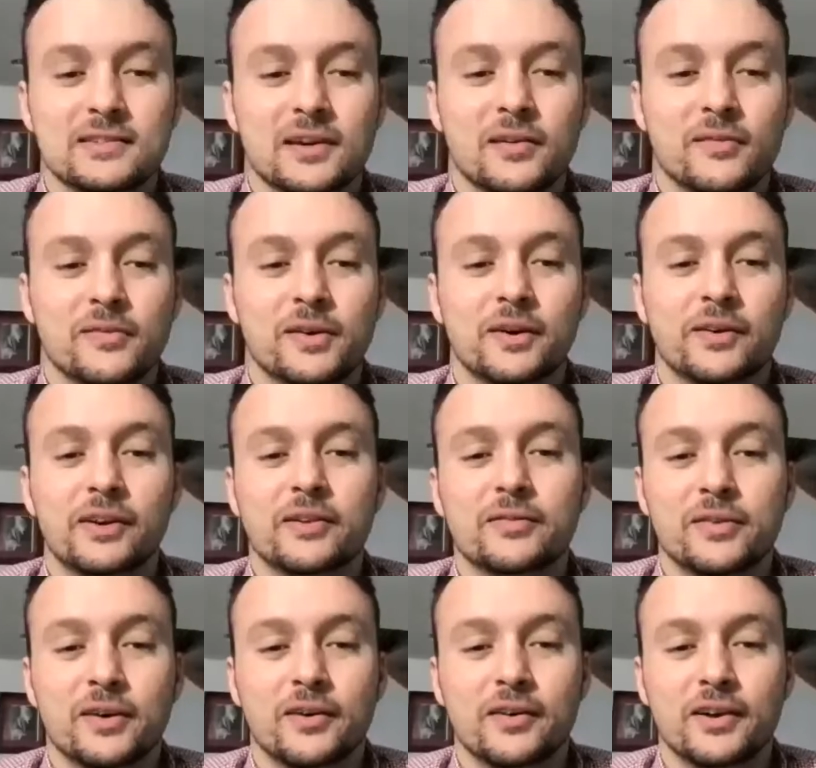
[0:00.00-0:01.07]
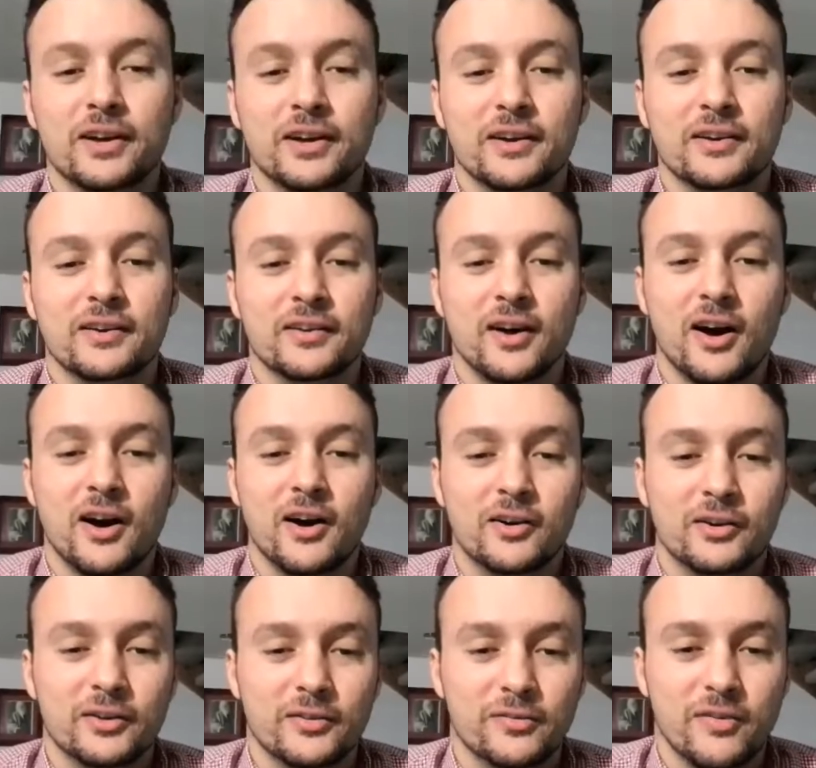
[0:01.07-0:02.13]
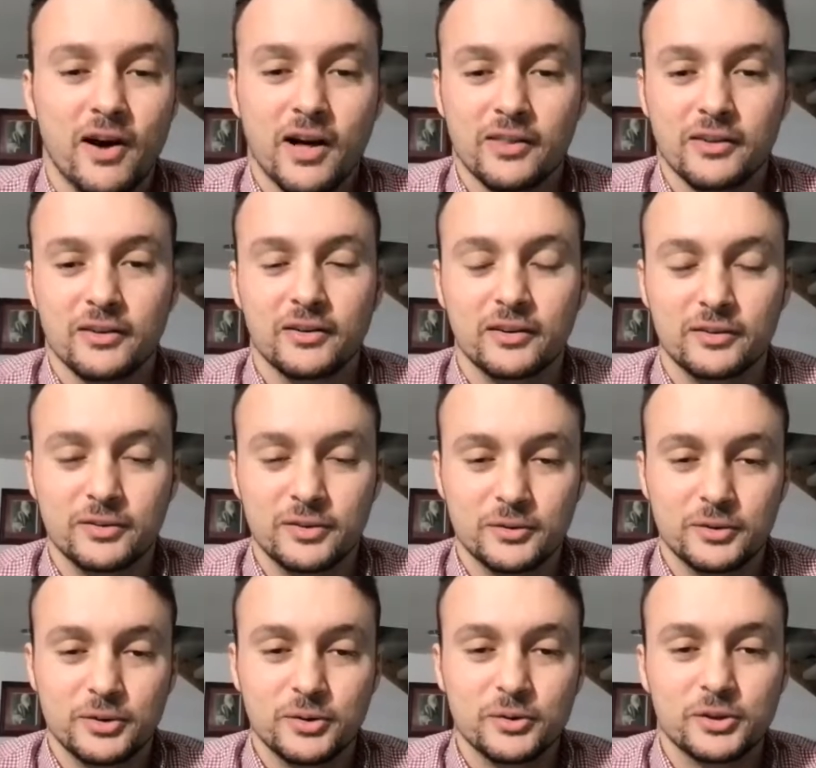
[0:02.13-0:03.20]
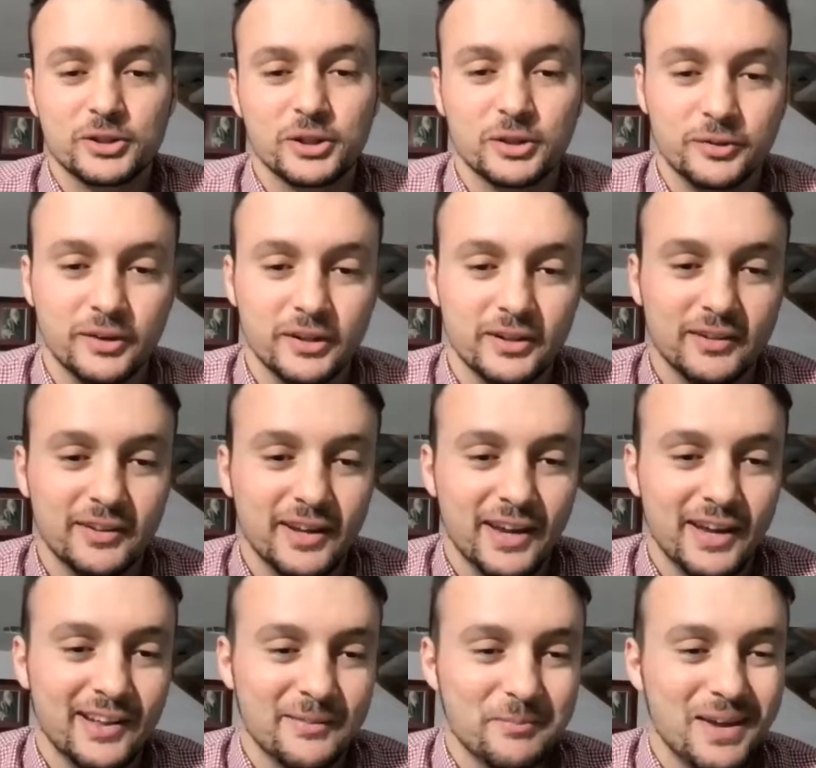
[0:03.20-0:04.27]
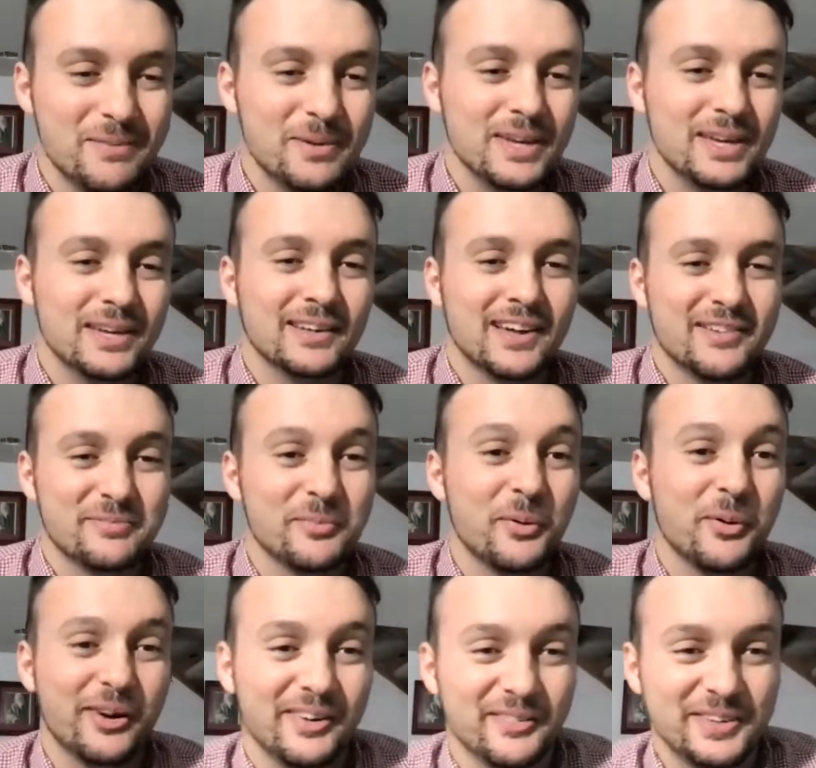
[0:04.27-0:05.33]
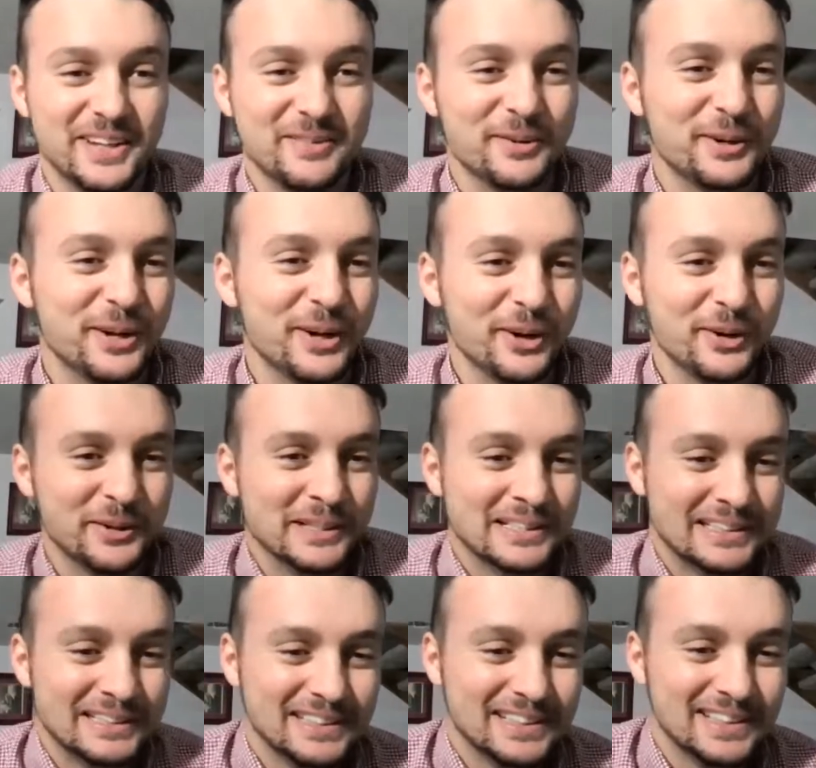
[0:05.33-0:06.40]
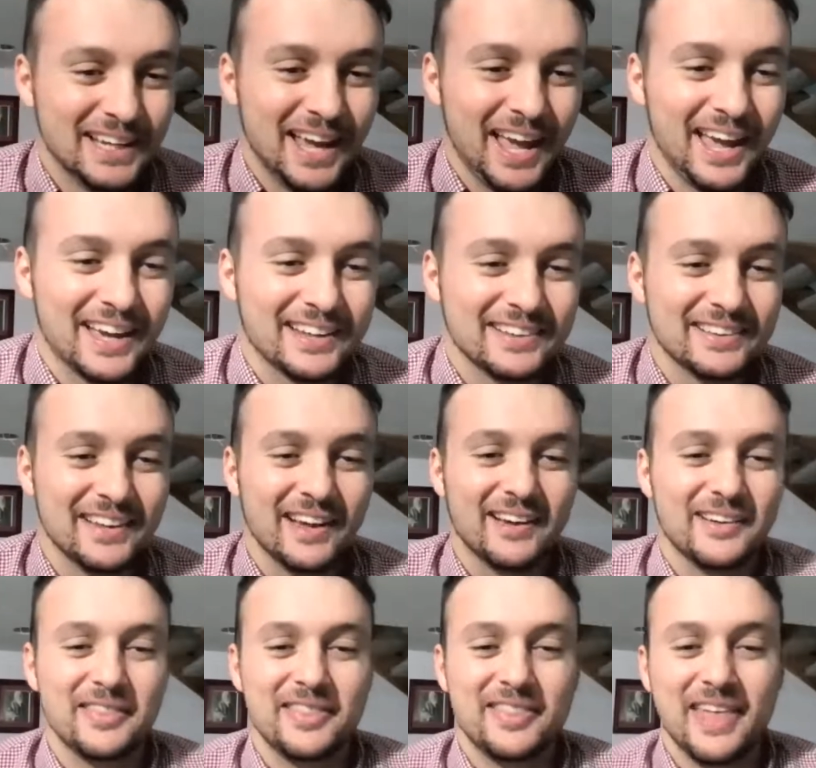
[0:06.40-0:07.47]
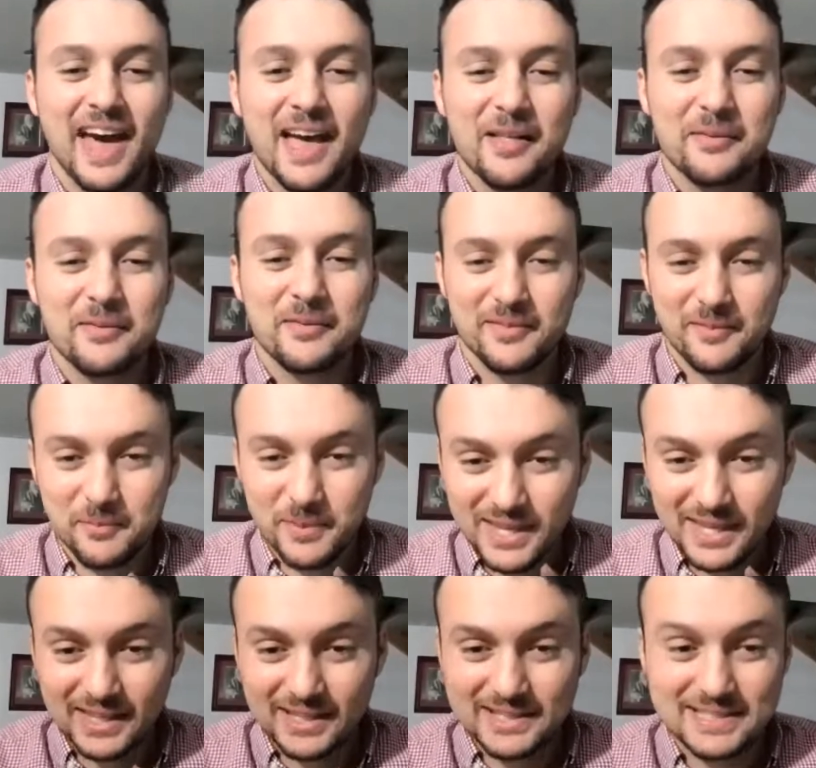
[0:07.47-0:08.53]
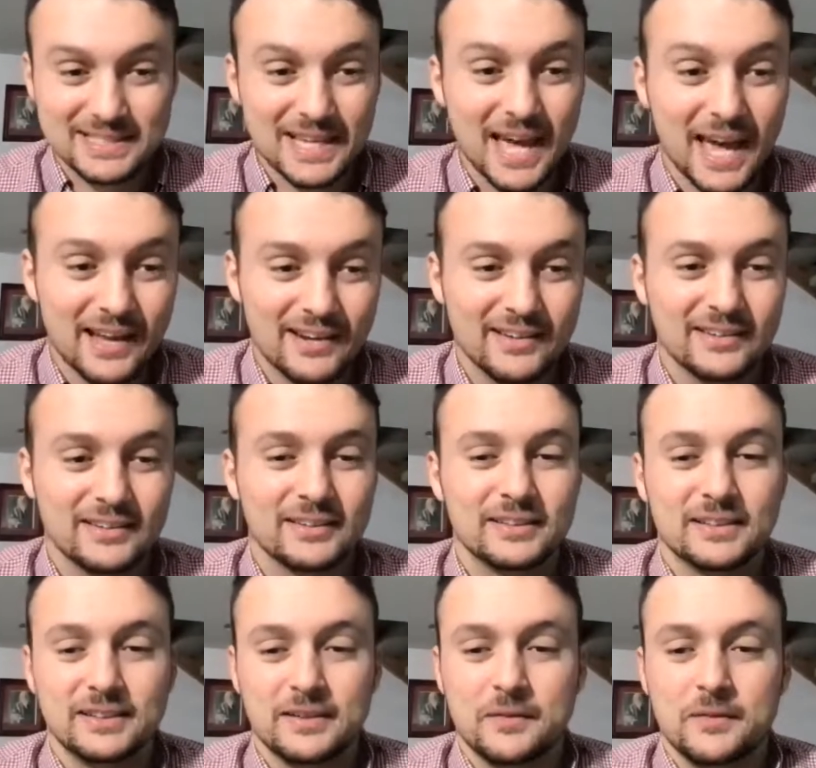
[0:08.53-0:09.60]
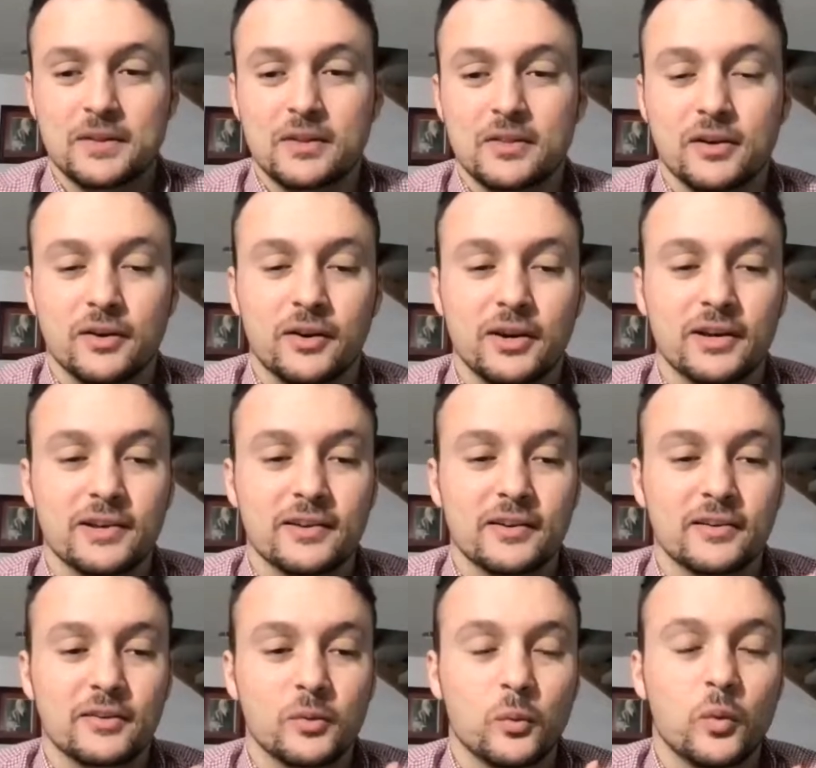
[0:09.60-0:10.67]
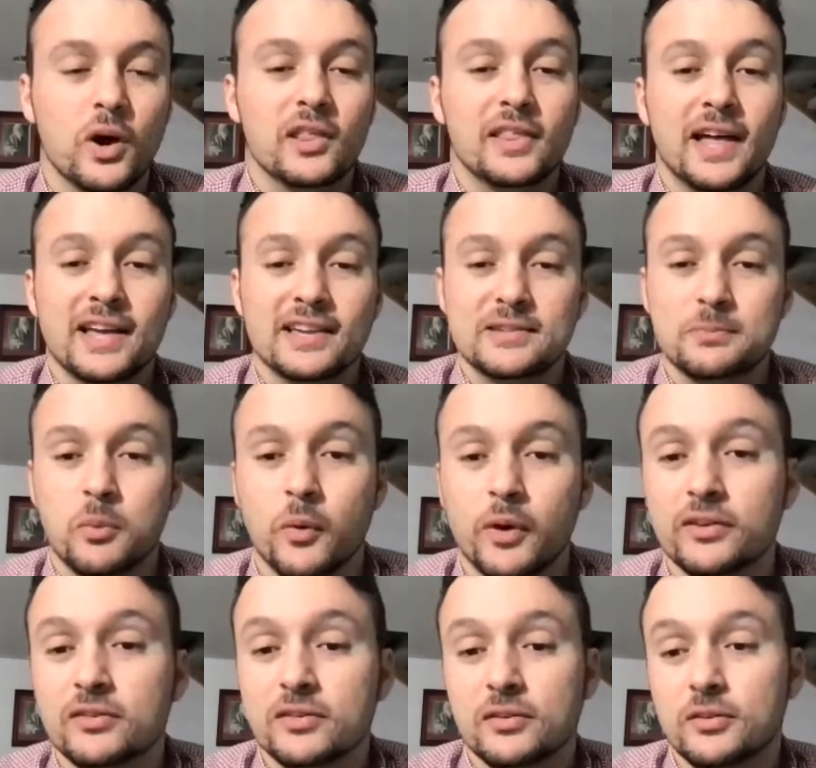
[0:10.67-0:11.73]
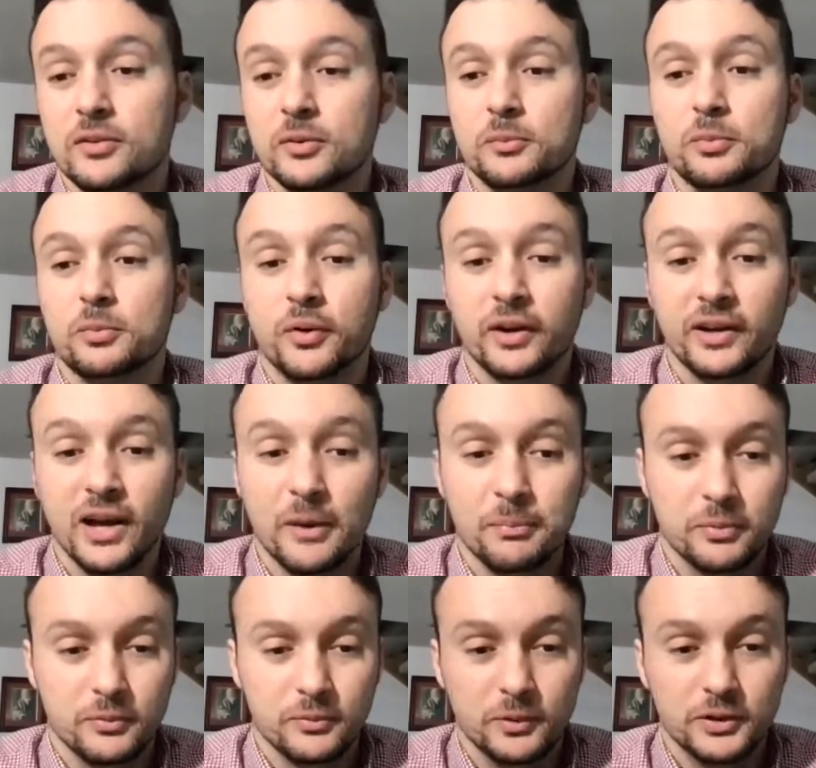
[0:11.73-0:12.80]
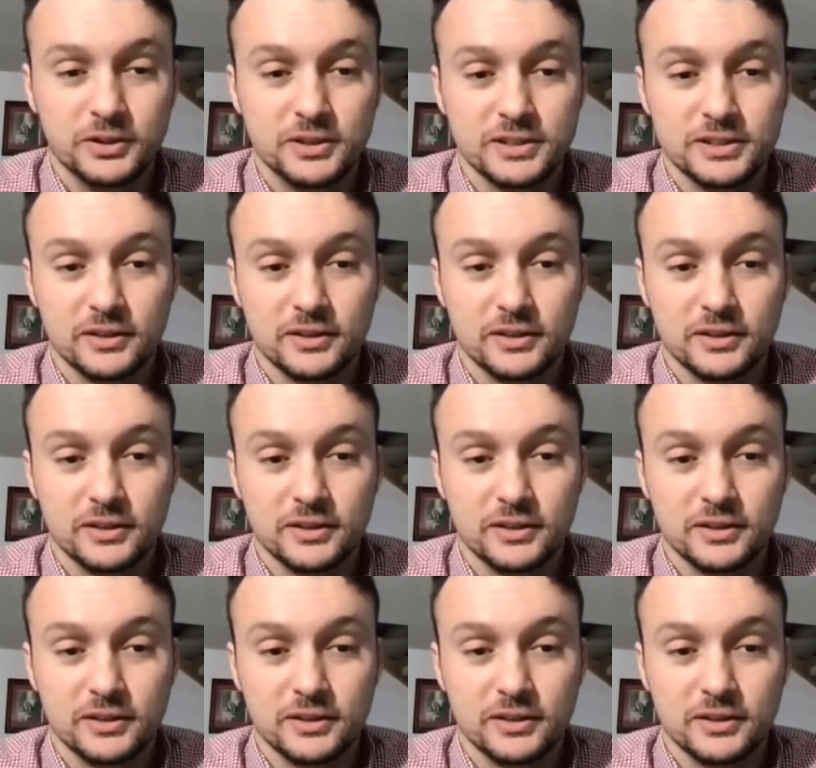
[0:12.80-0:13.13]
a very, very honored father to 2 children, and maybe he'll have more. We never know. And that being said, there is one last point to bring up, which is